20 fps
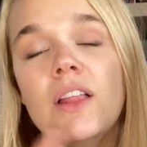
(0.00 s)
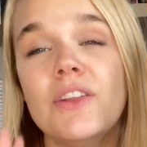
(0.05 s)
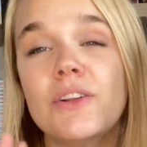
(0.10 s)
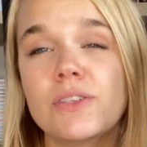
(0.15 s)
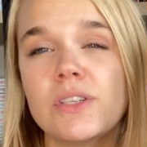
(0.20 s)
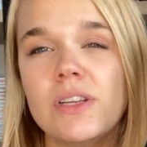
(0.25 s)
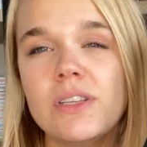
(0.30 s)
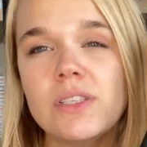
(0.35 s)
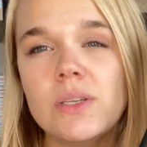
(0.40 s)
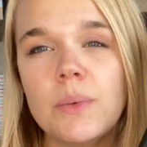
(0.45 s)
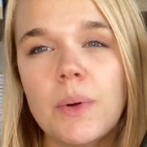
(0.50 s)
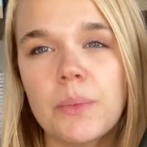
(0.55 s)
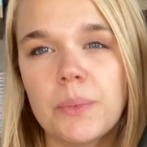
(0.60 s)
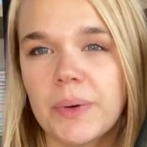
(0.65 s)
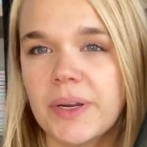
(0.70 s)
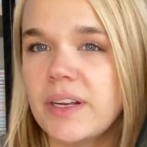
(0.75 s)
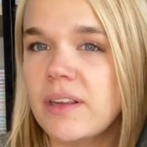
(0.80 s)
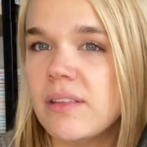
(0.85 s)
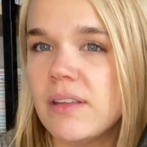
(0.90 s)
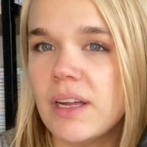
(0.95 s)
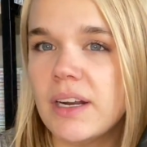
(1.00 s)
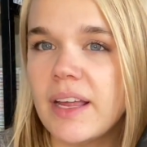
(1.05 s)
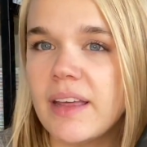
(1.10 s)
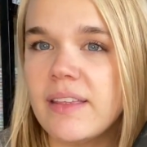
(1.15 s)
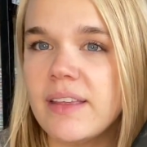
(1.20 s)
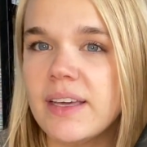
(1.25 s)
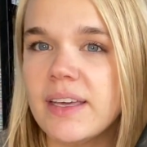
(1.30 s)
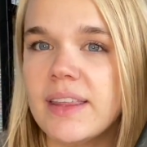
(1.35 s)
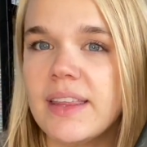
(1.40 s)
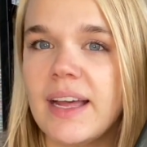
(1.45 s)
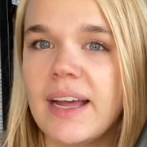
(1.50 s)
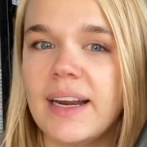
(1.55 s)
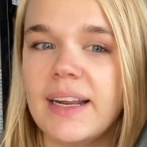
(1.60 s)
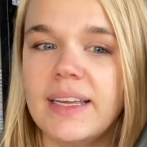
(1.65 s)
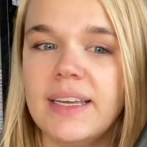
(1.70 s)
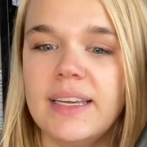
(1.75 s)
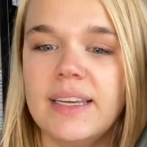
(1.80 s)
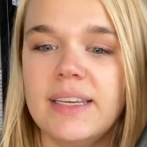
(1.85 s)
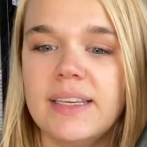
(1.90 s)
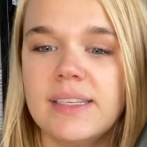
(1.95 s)
There's also a readathon, I think, that
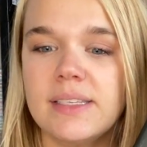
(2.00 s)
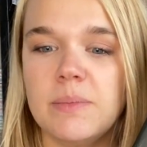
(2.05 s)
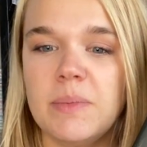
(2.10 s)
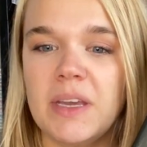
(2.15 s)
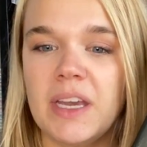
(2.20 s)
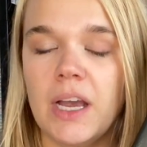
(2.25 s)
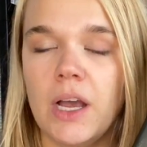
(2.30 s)
is being